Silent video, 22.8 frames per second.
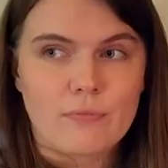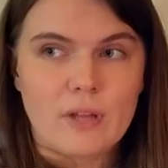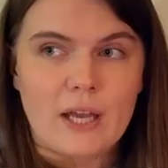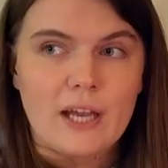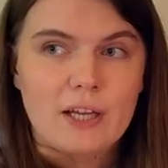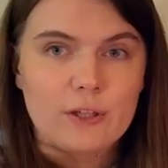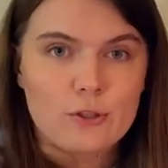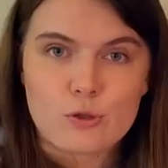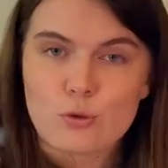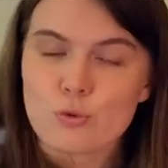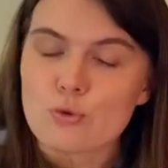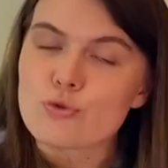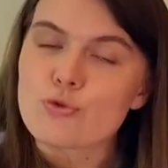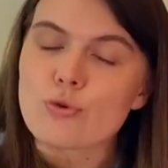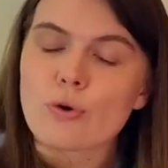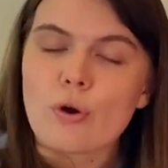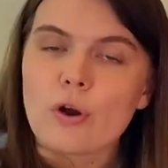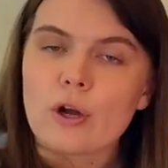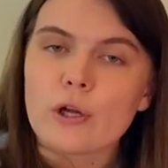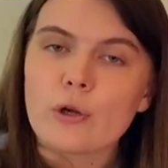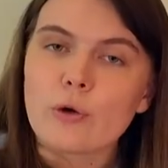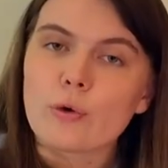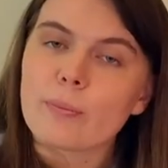actual
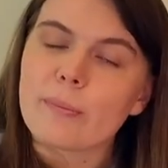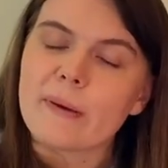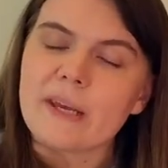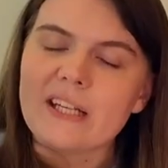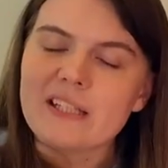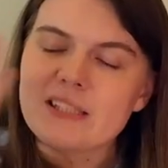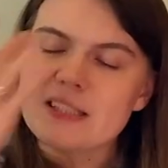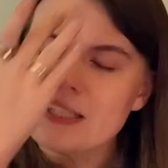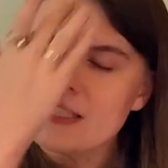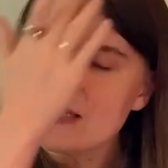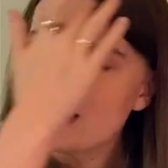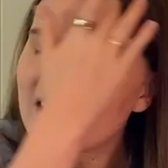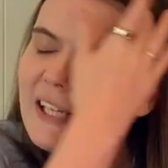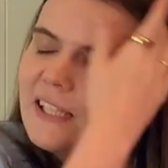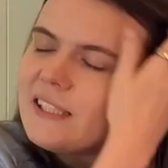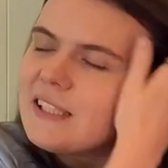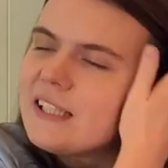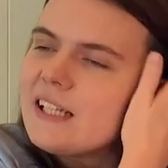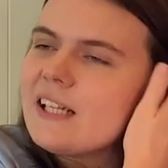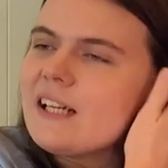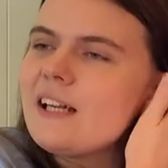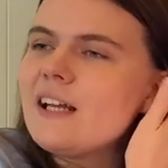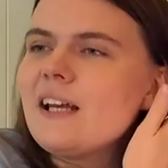drawing or painting that I
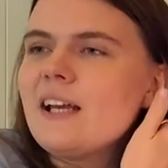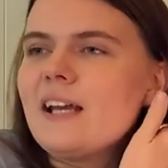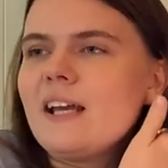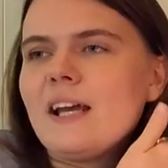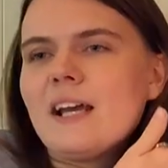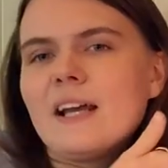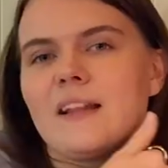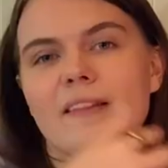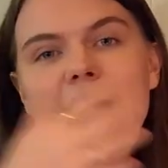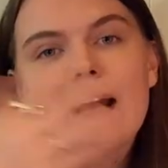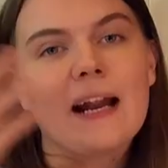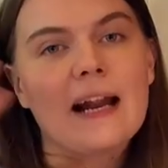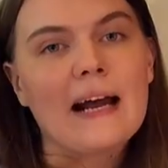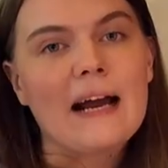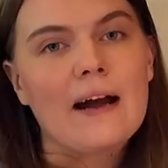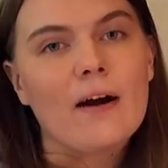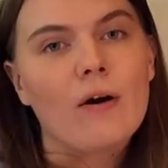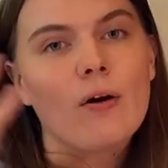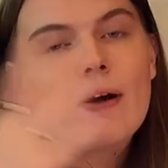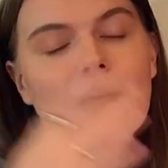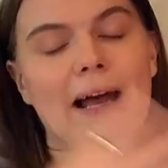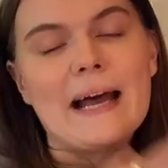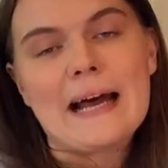did, that
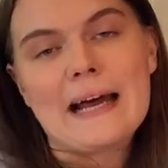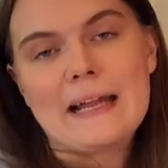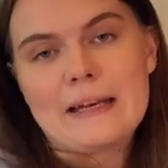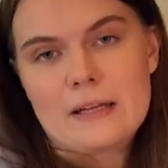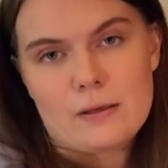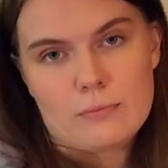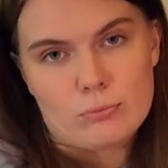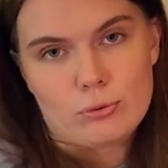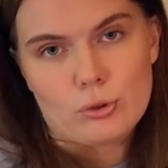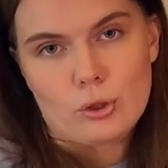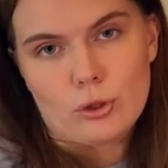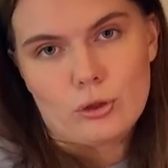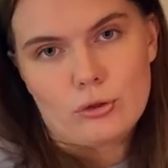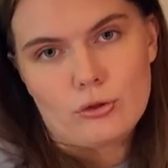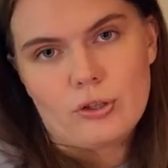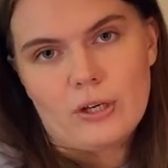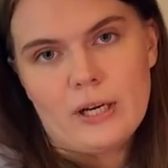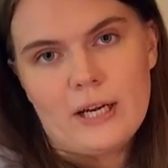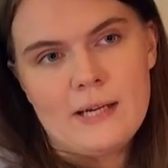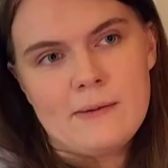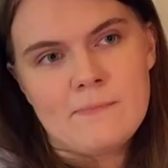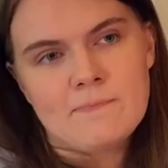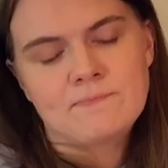I'll add in
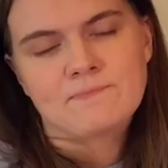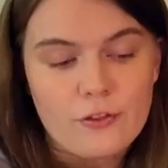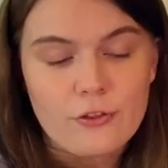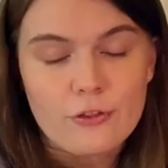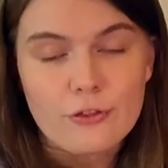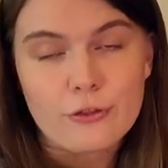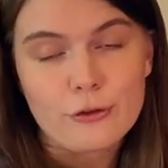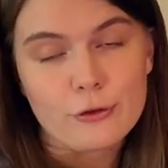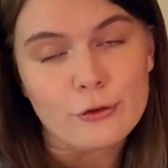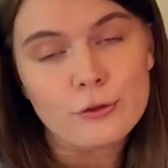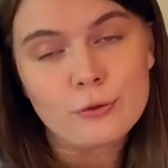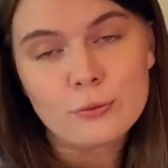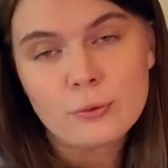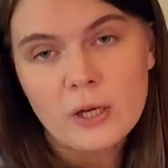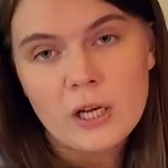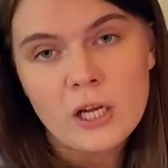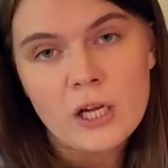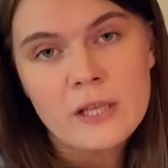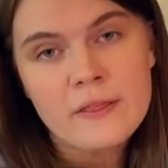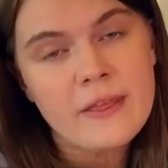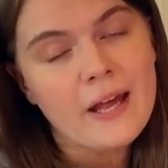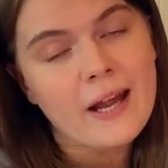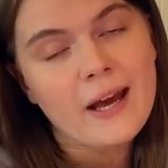Procreate. The third
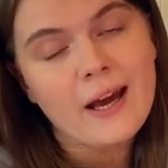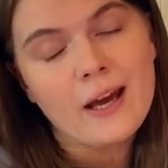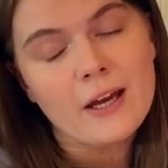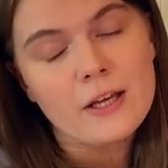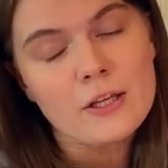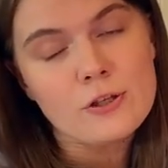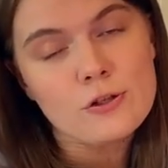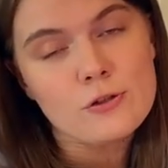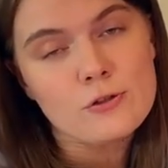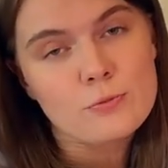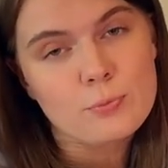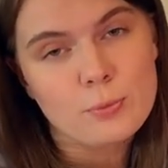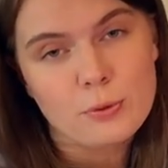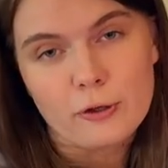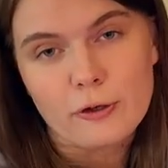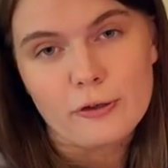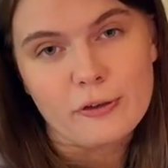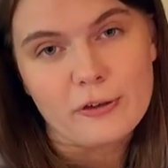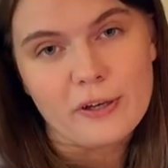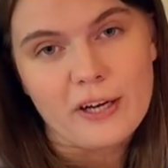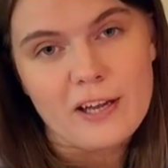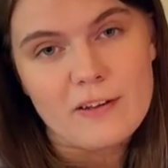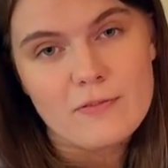way that I use
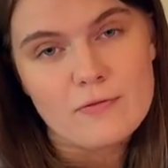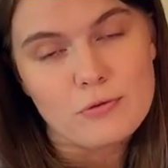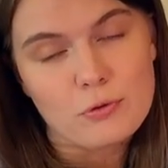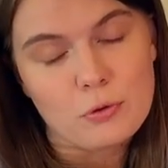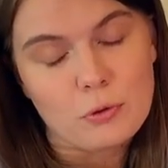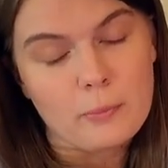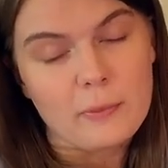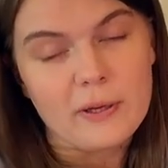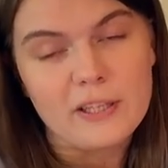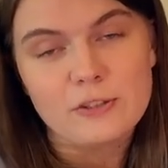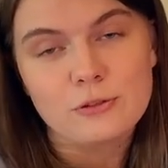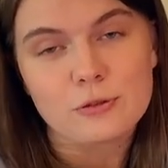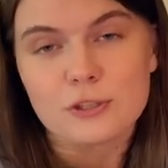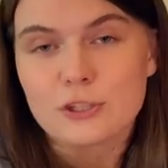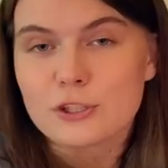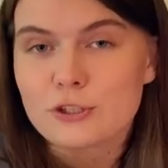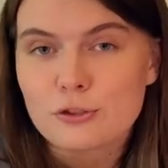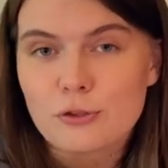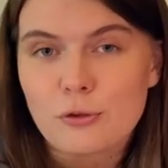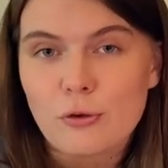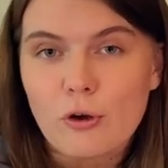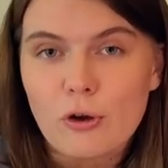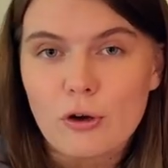Procreate for my
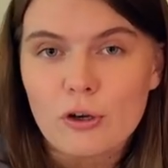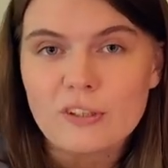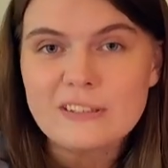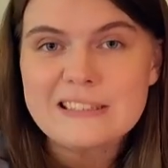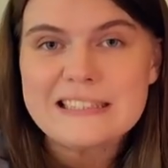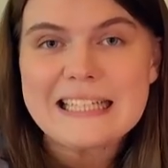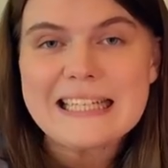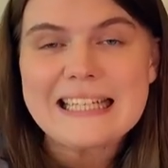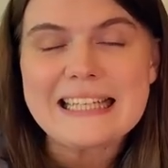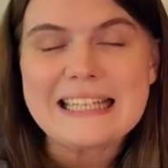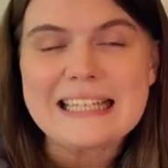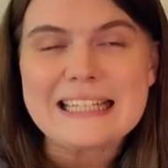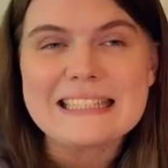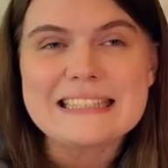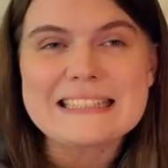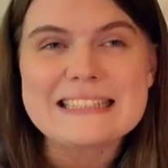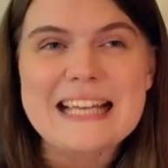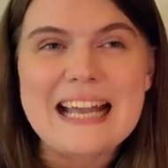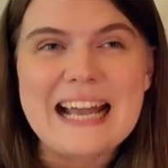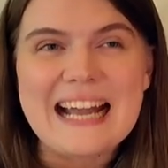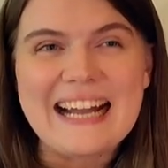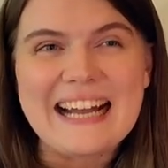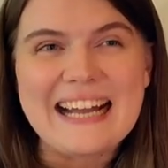traditional art
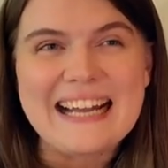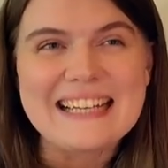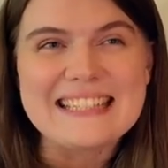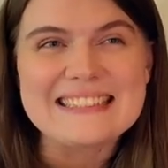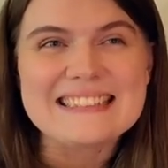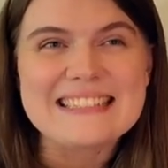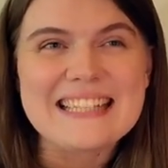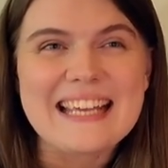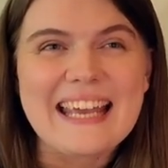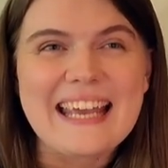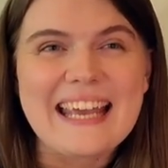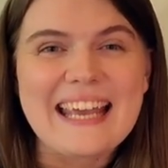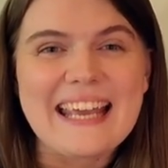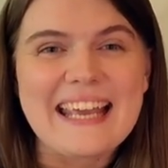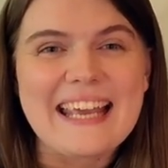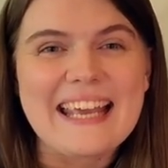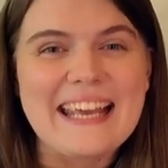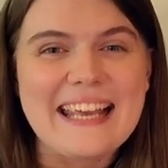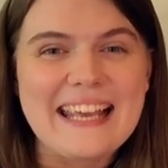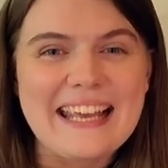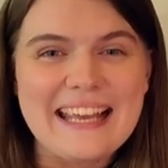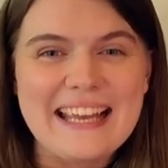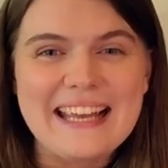is as
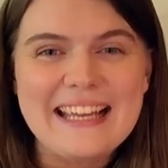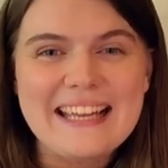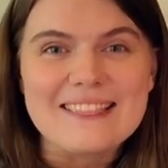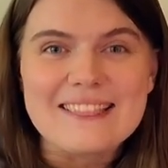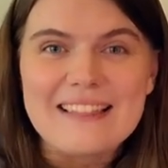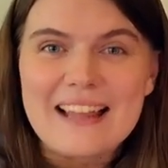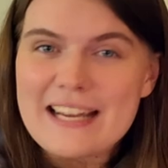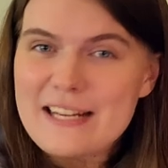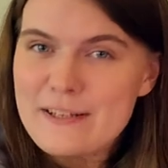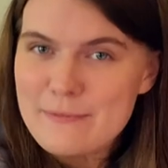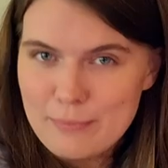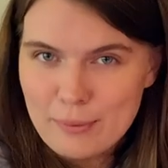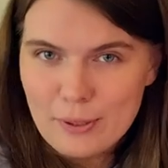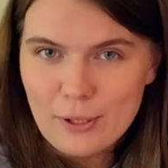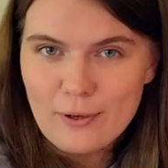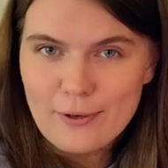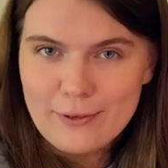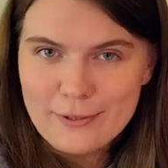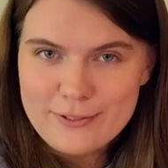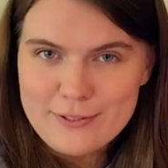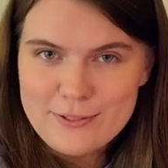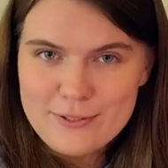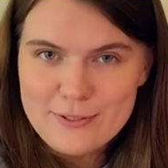a light
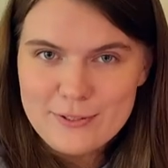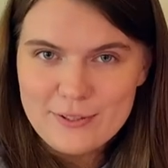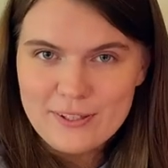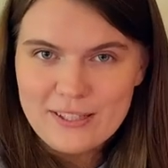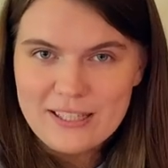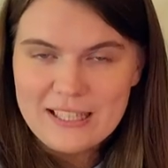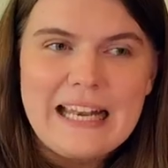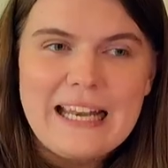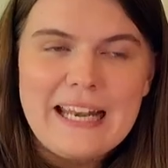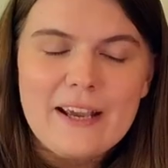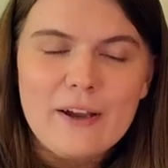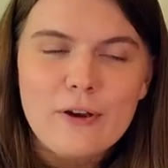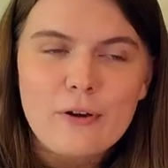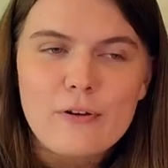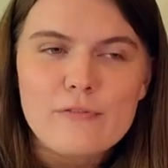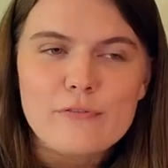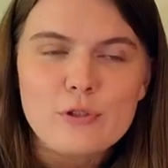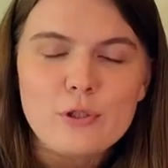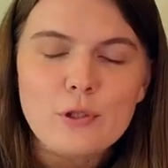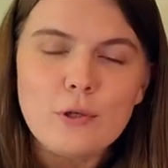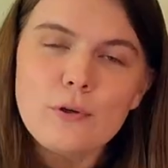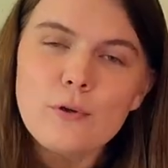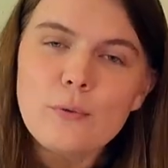box. Now,
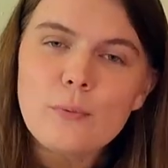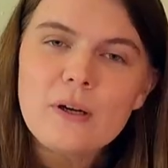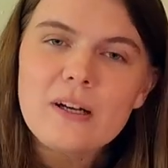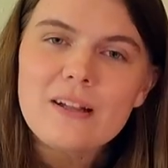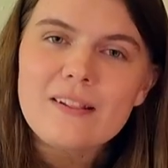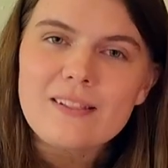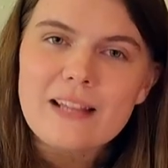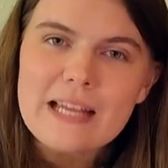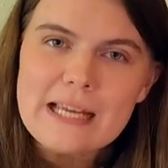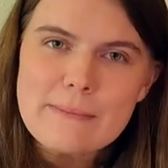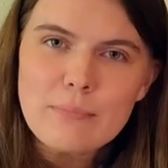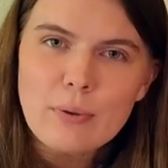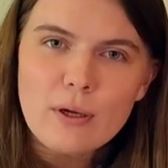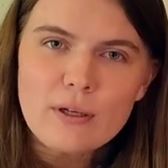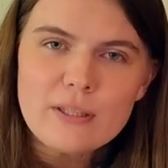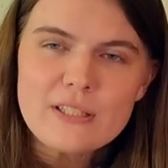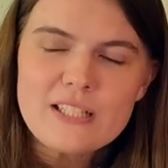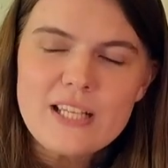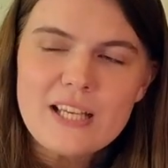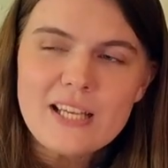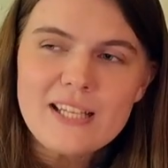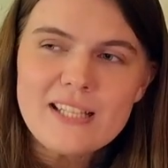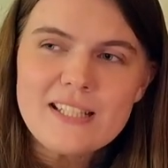if you don't know what a light
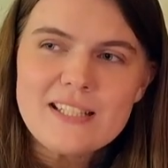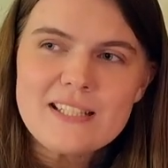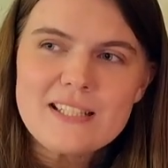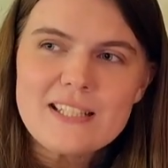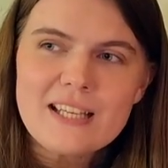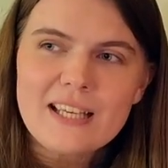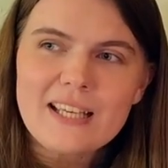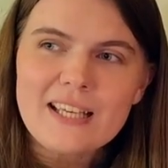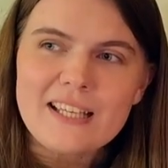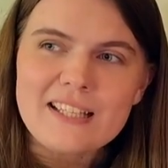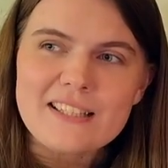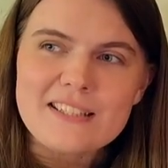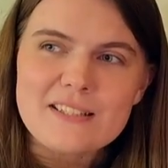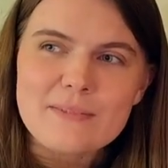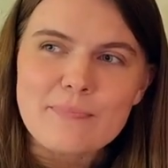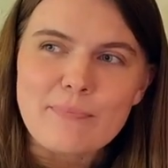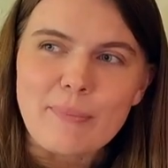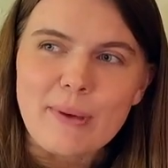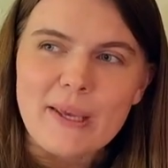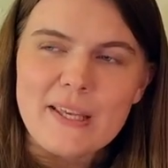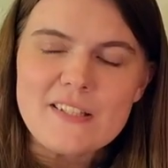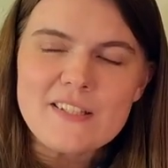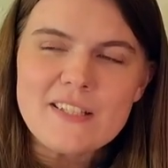box is, it's
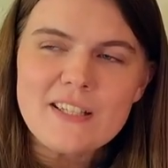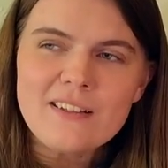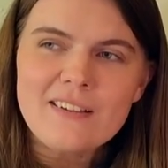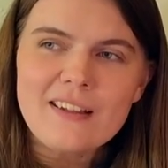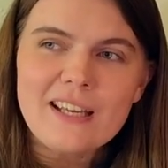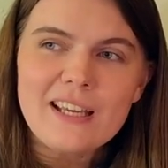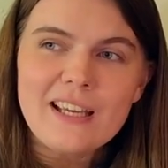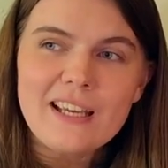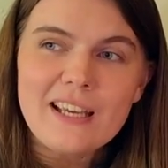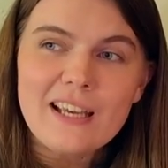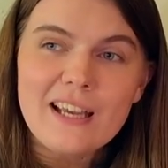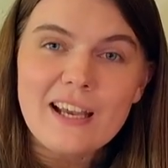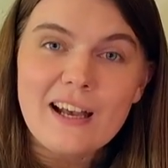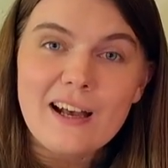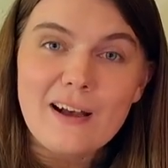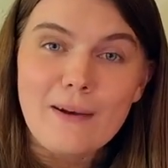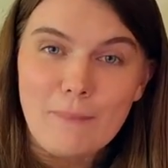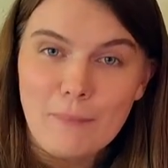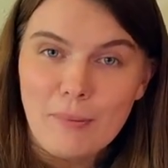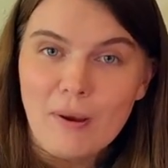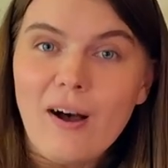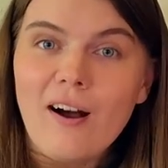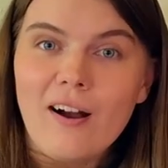basically
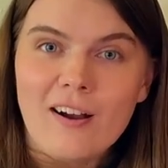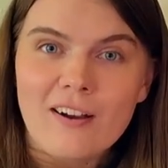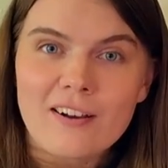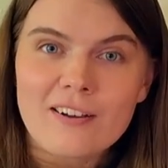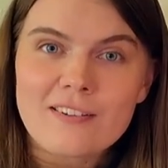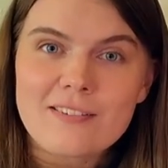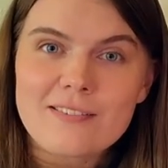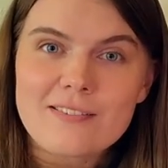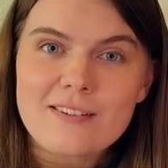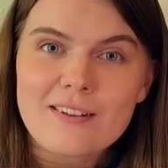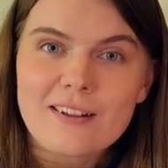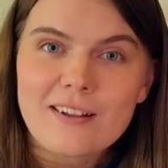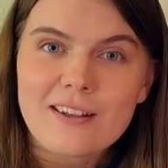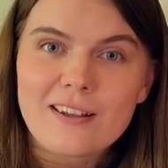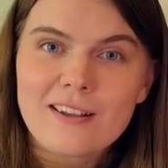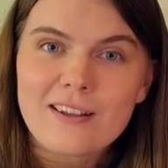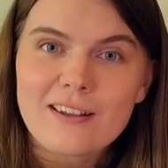a box